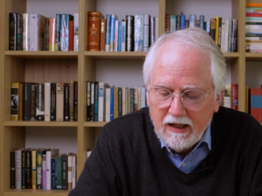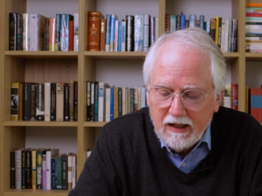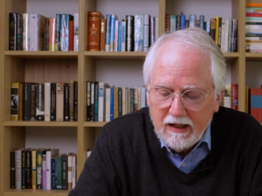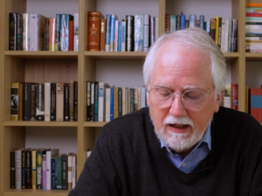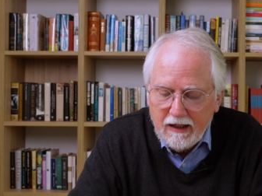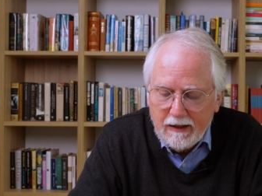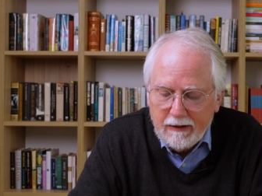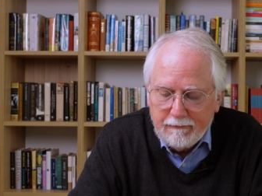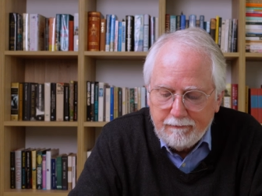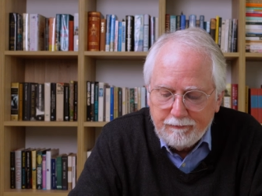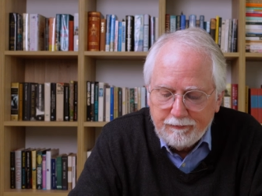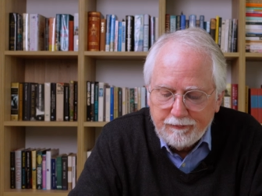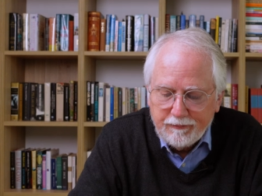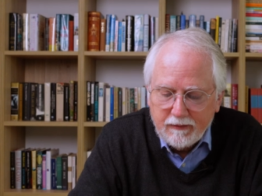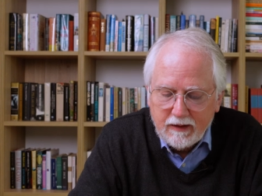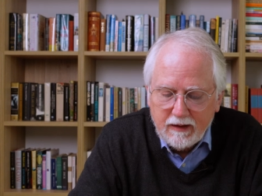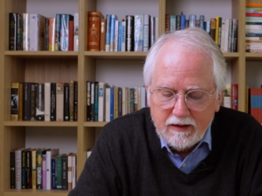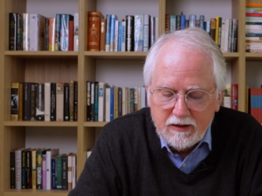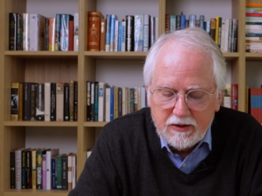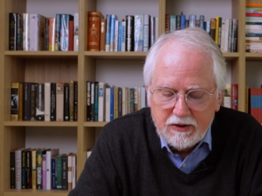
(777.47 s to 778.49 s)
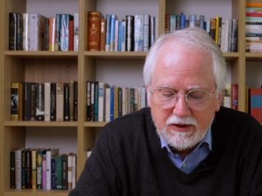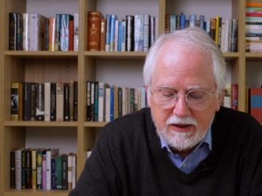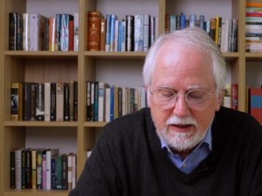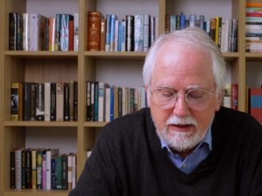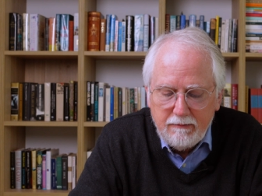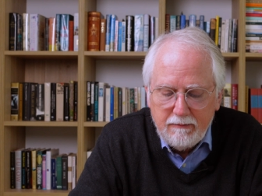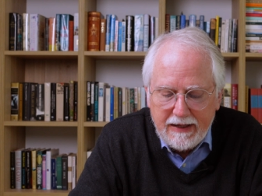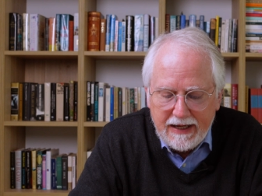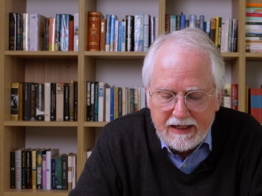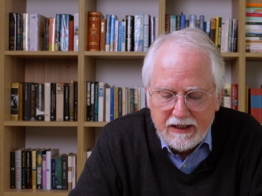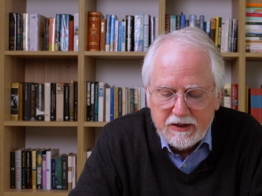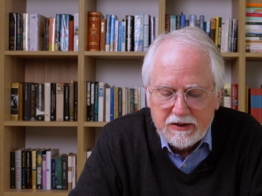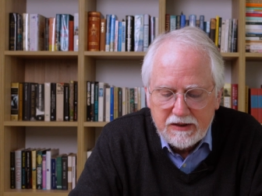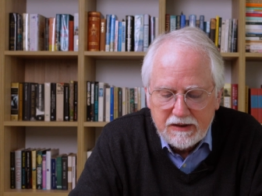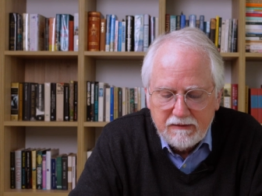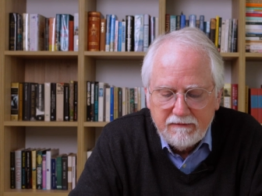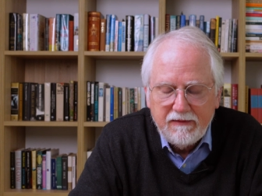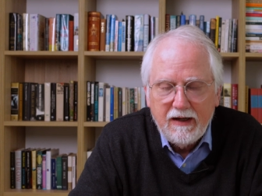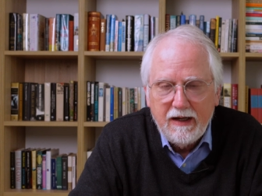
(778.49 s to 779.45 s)
um, she
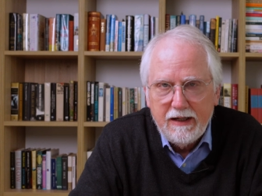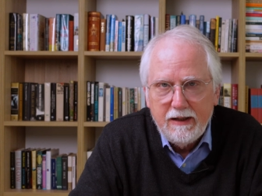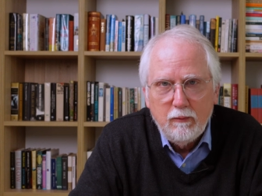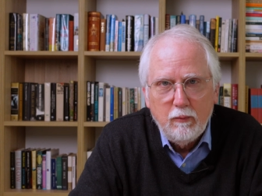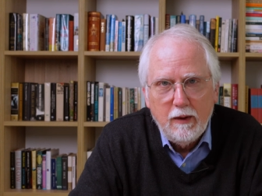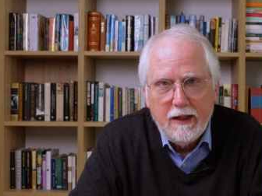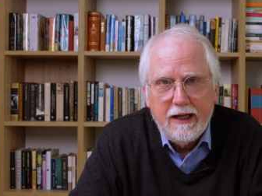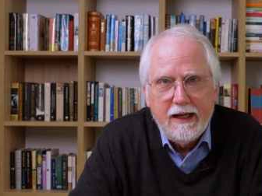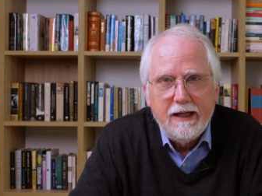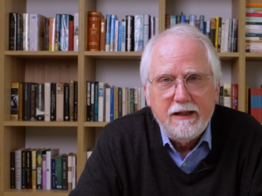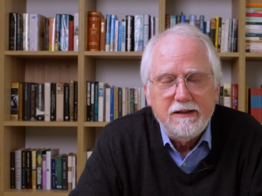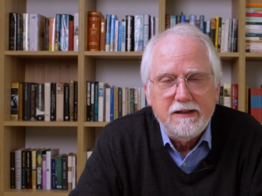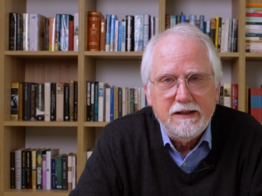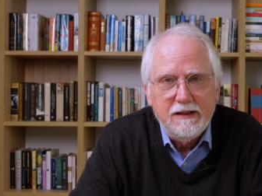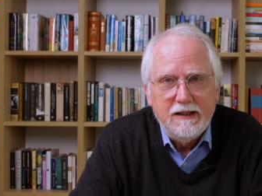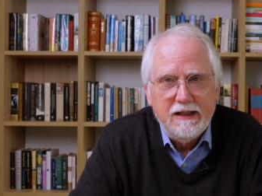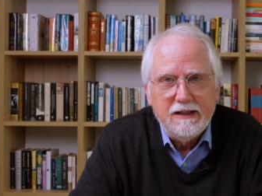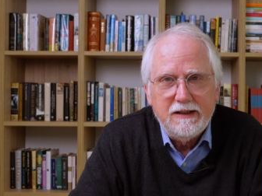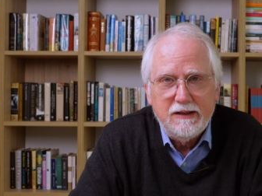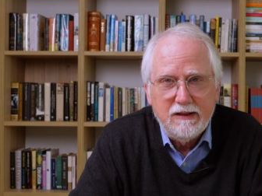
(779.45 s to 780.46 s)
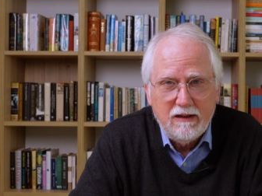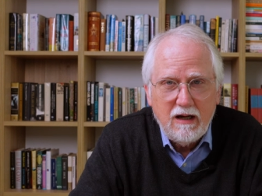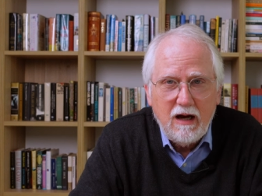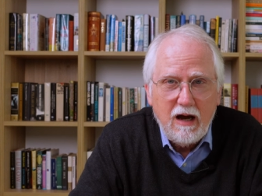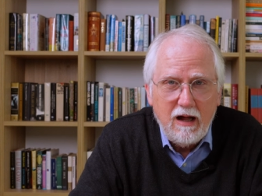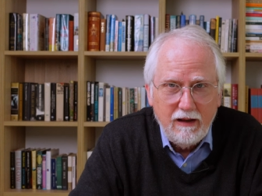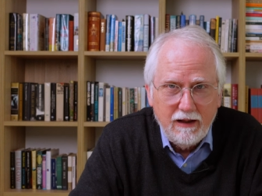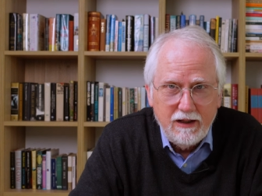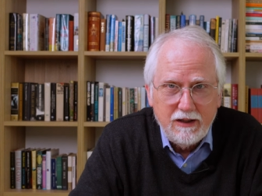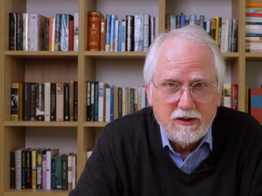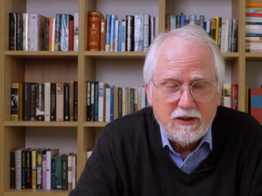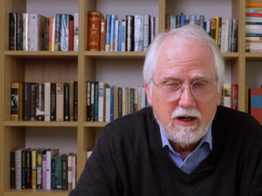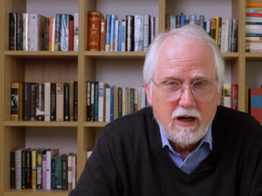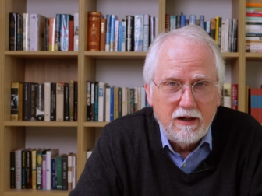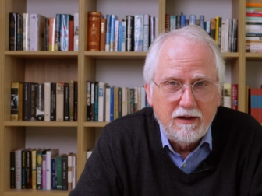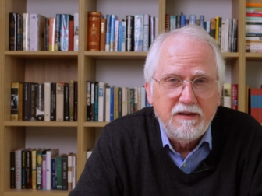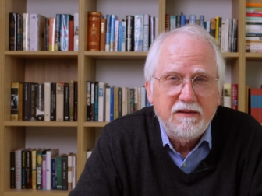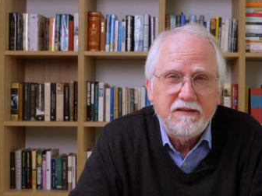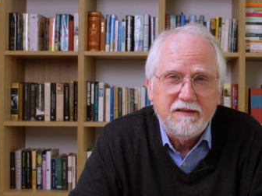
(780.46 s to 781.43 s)
managed to find a way to get to college
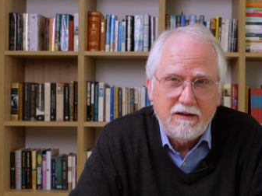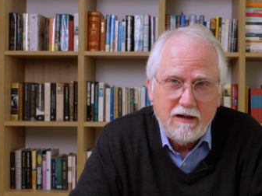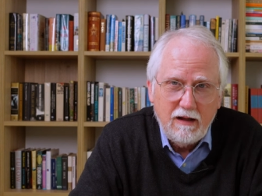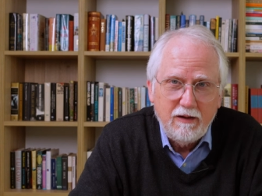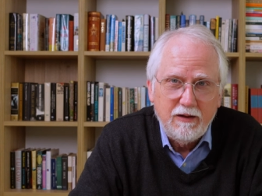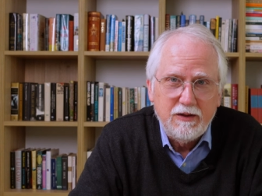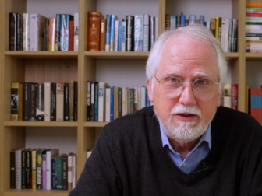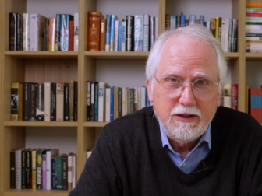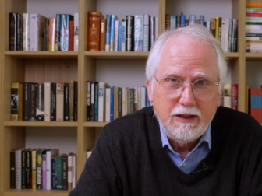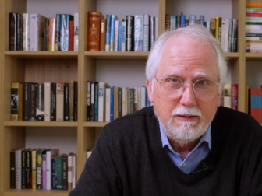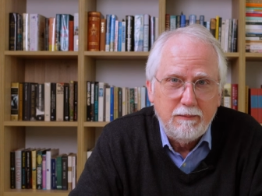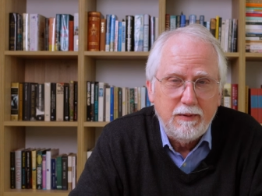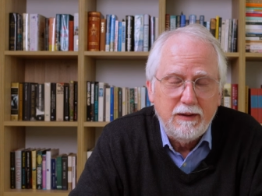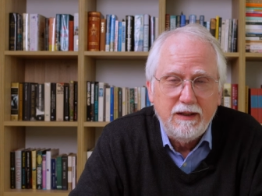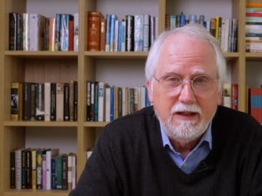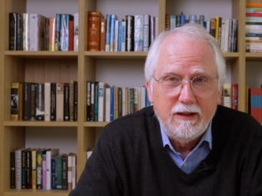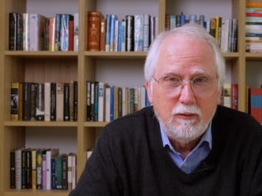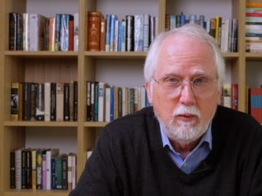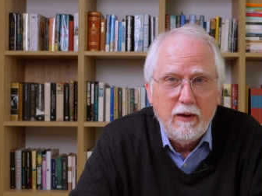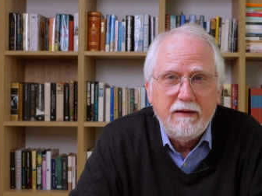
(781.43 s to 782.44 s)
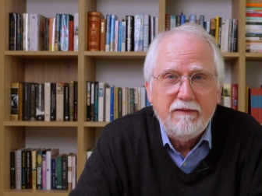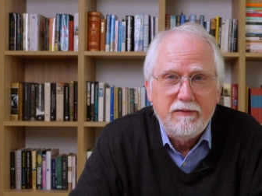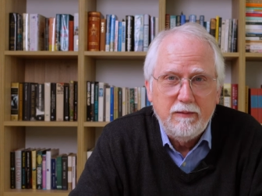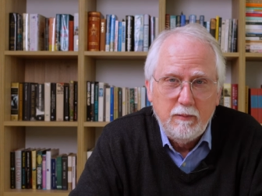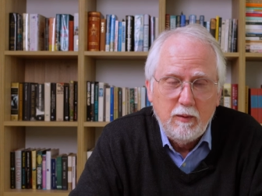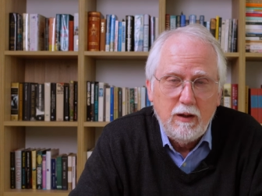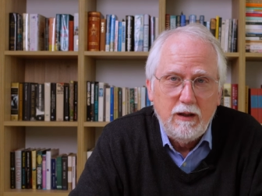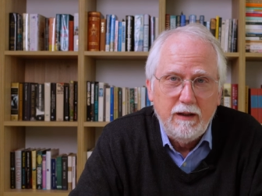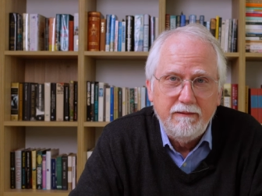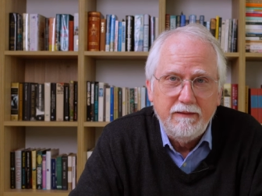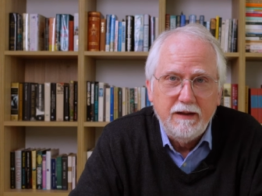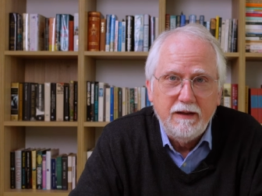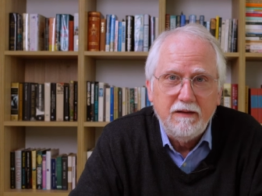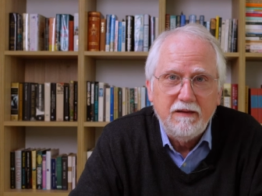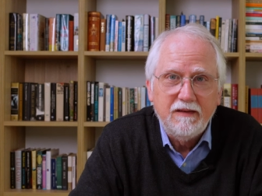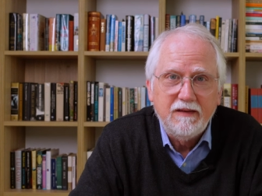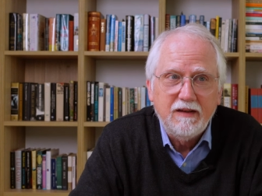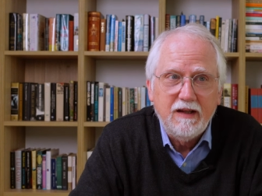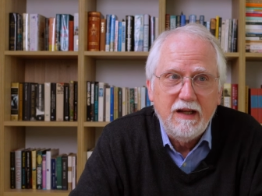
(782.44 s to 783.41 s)
on a scholarship and get away from all of
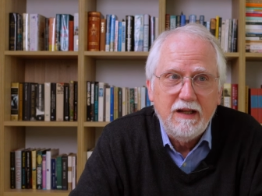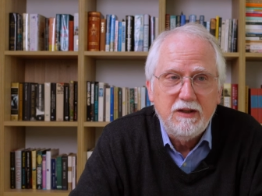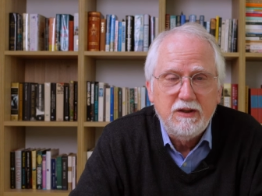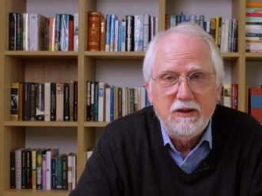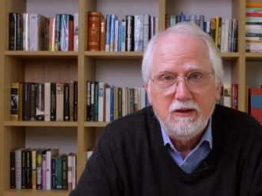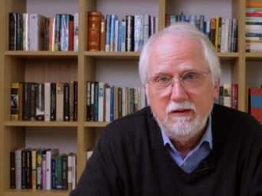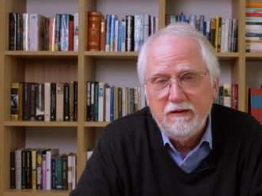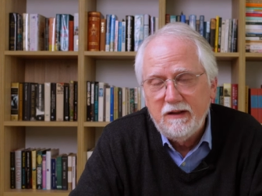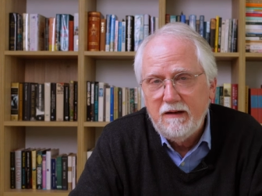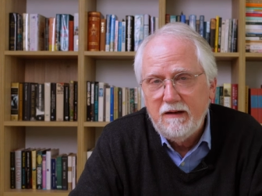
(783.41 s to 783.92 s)
this. And she goes